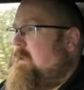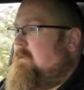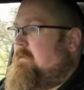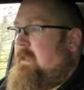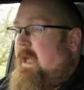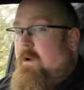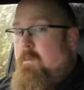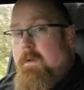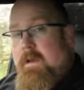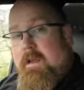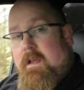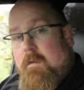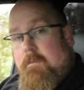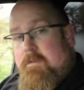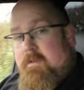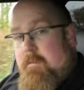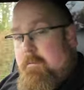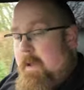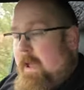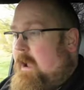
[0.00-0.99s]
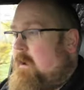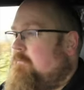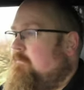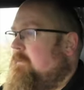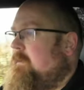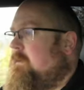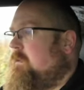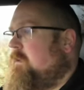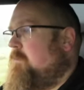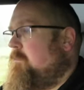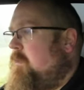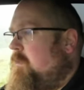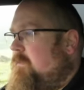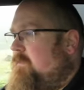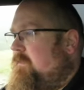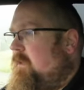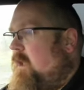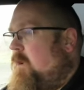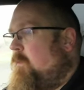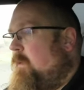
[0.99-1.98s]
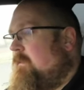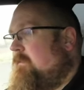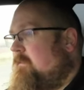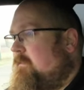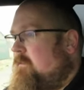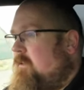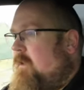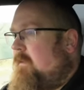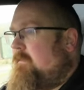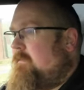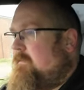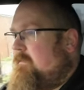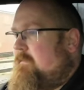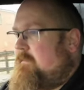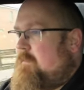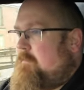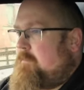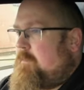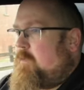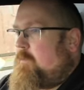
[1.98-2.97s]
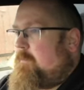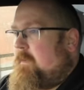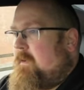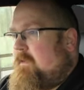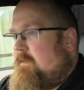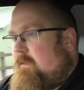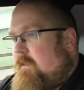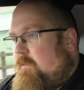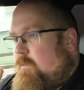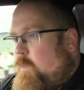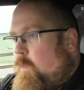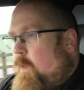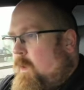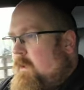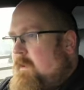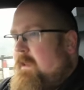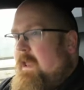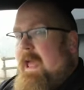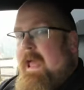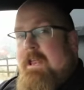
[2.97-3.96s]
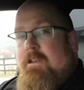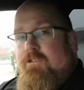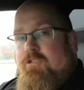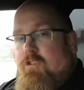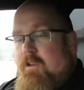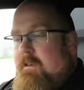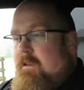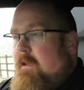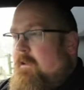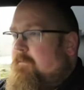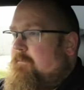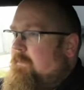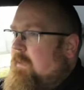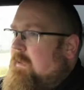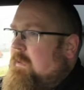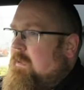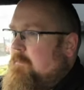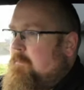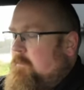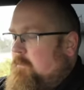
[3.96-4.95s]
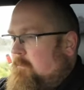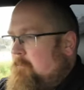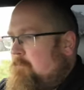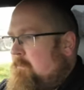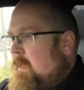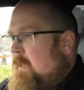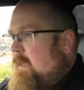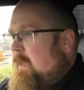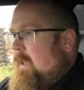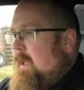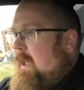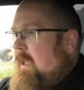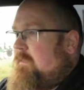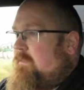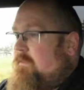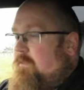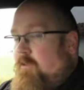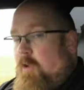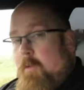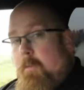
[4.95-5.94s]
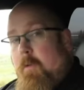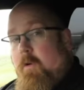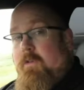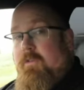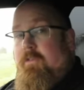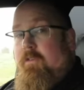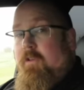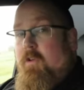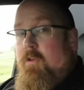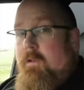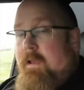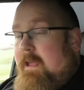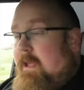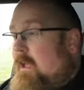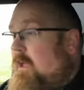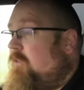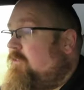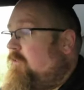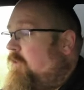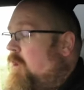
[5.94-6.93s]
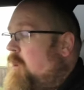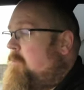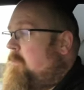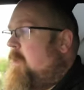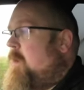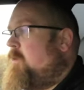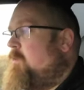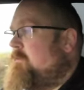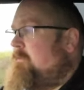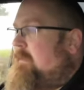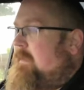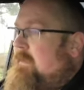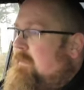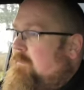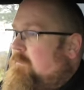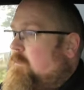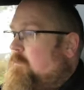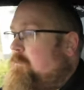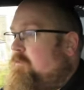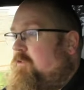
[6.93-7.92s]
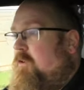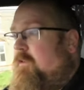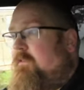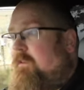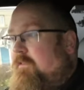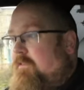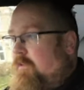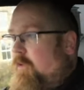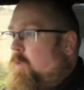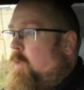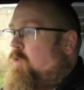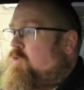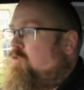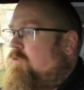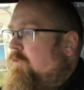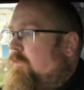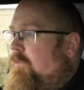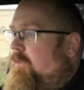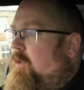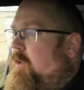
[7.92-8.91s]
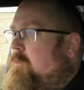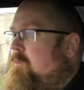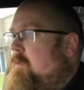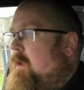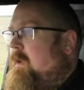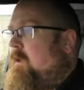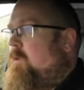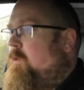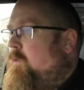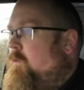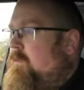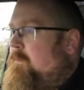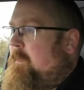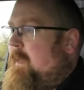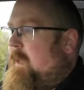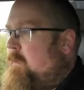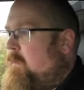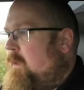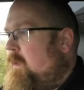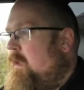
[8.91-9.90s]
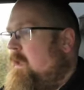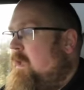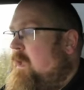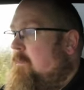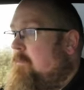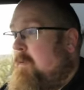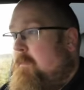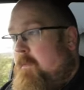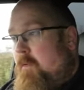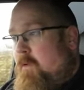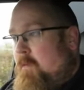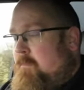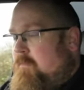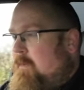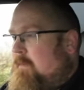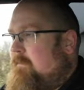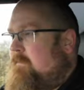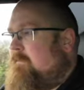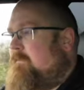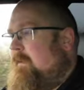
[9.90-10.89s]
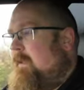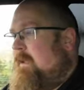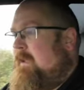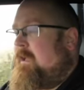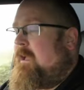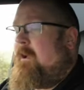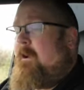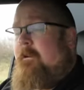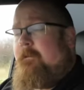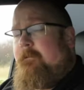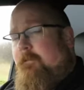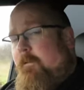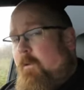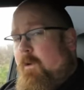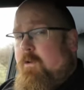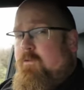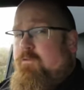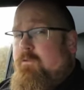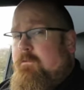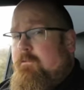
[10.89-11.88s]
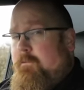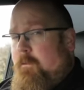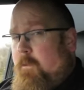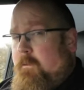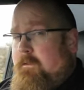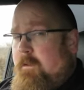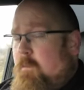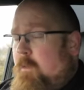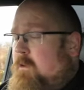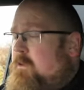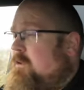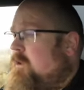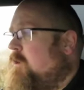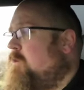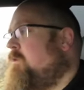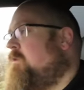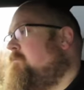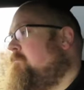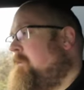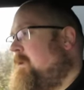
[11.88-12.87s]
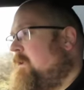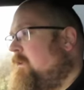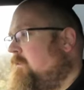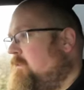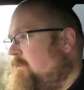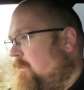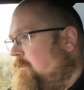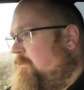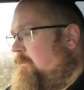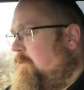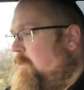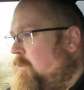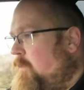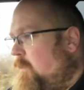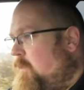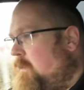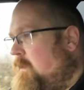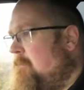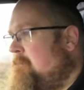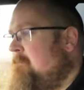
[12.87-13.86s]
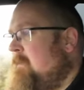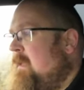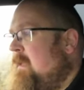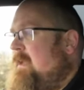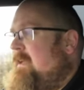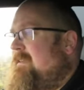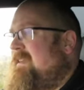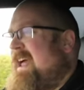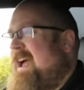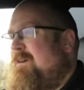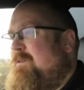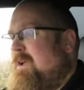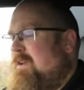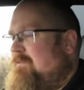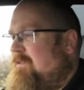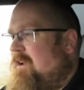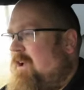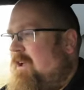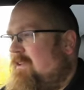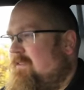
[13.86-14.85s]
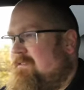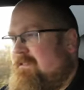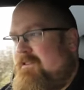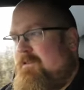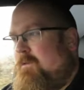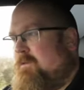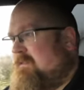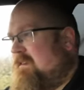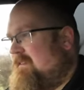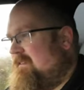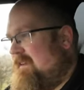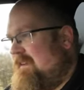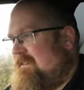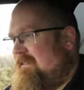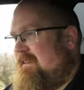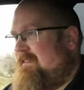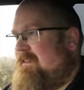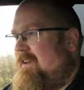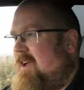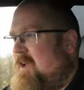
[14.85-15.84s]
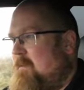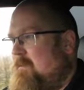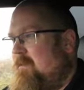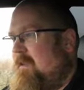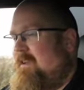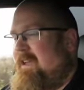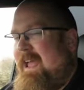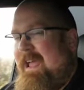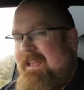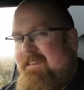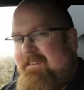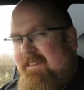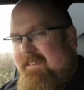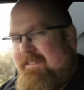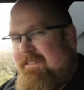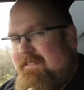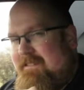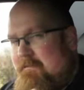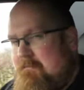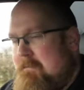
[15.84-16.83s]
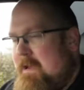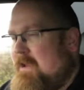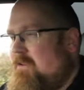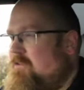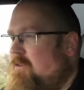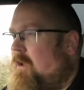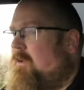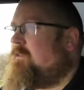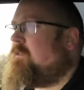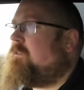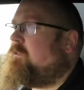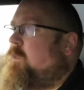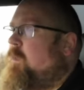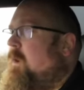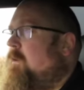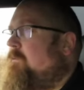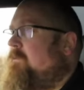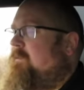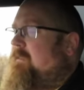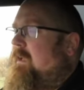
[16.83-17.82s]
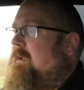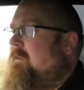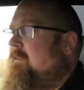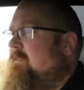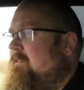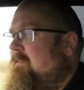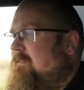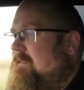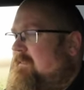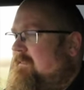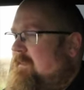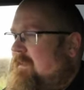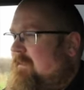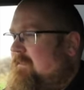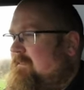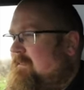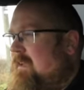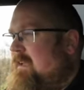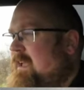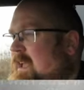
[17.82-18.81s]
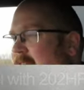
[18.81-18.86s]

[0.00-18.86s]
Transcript: Now, when it comes to powering your Musso, it's nice and simple because there's one engine available. It's a 2.2 litre turbo diesel producing 202 brake horsepower, but more impressively, 441 newton meters of torque. Now, in regards to 0 to 60 times, okay, it's a smidge under 12 seconds to 60,